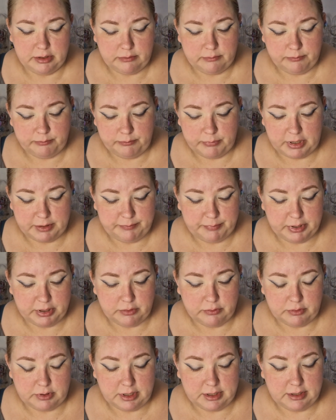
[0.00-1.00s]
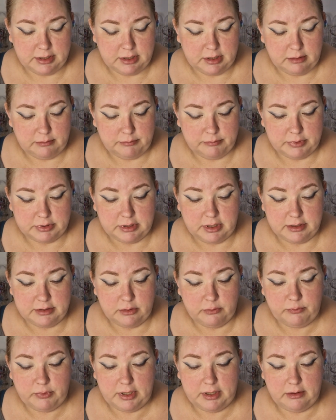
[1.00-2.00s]
might be a good idea. But
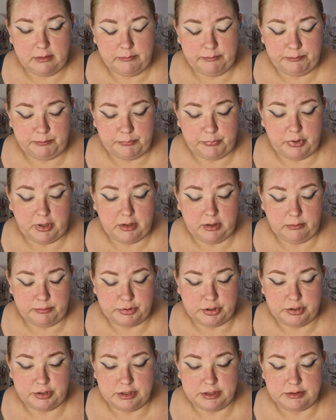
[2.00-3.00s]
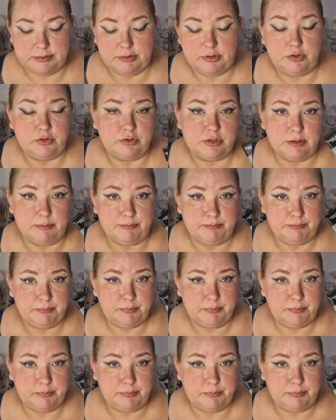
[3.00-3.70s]
other option is using